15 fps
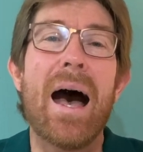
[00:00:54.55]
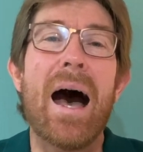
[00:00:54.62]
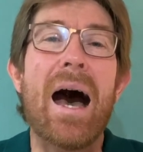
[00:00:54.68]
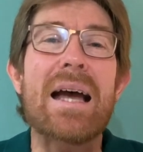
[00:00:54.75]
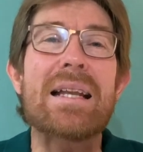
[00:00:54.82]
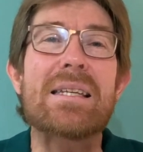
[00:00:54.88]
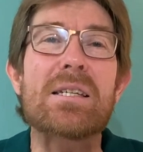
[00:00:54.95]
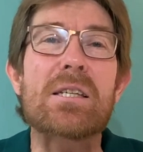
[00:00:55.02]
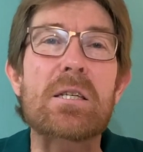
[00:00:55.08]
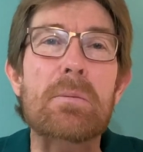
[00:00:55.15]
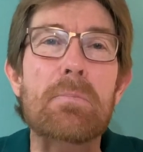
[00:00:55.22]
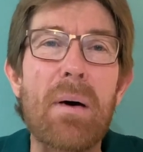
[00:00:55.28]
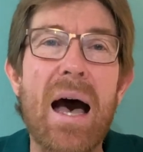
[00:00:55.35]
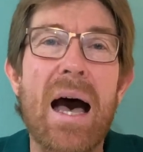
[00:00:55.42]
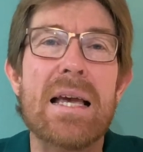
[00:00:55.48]
I
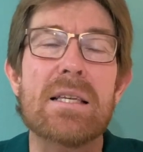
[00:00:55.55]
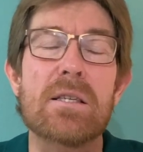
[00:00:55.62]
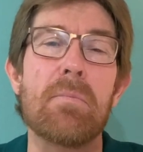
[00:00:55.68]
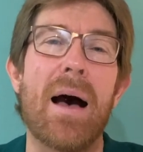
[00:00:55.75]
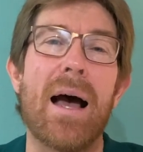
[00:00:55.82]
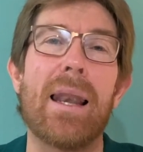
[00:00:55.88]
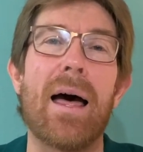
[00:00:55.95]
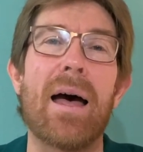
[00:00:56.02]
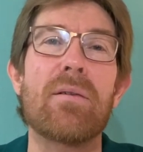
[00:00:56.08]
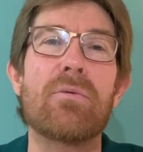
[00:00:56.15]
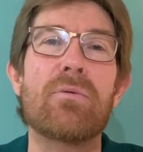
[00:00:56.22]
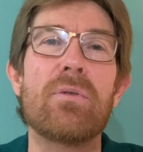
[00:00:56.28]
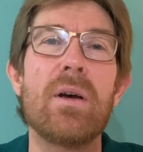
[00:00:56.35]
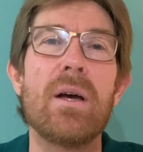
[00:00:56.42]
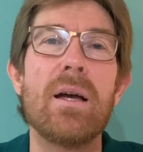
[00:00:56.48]
despise my
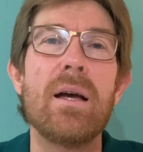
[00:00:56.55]
life.